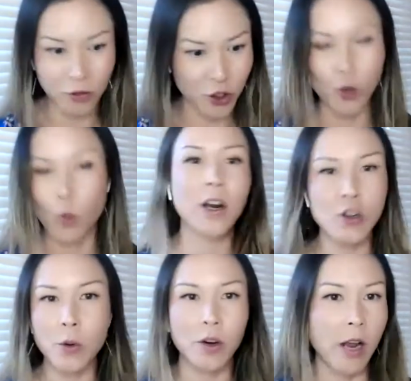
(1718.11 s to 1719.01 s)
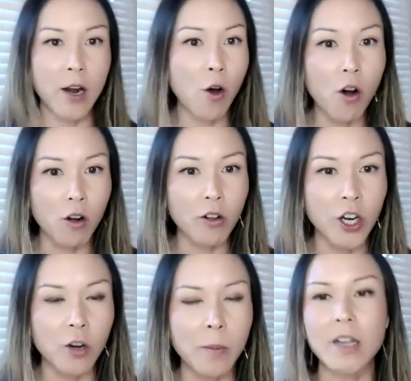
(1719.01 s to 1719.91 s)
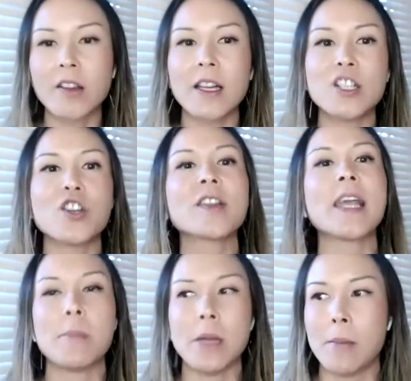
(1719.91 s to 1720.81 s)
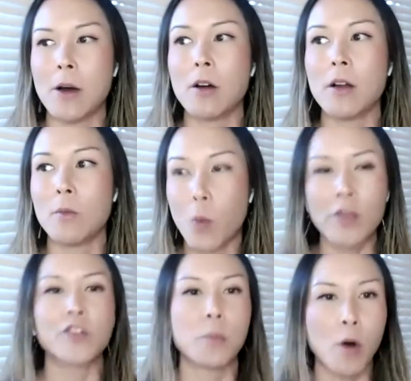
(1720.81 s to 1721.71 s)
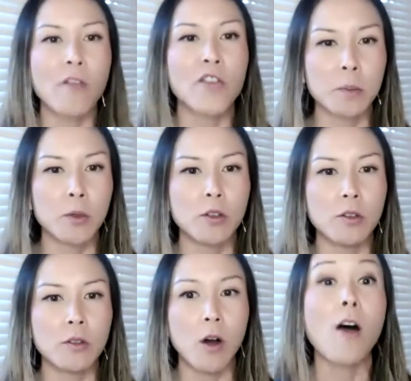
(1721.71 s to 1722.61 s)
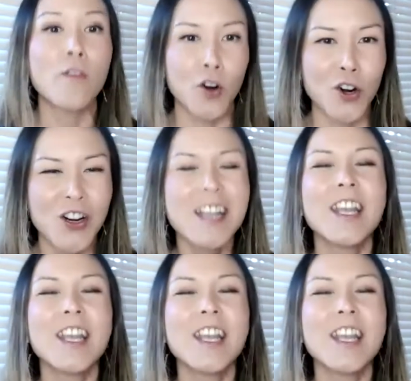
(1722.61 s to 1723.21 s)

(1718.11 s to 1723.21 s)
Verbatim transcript: do you want to do it at all, you know, because it just can't be about whether it's a profitable offer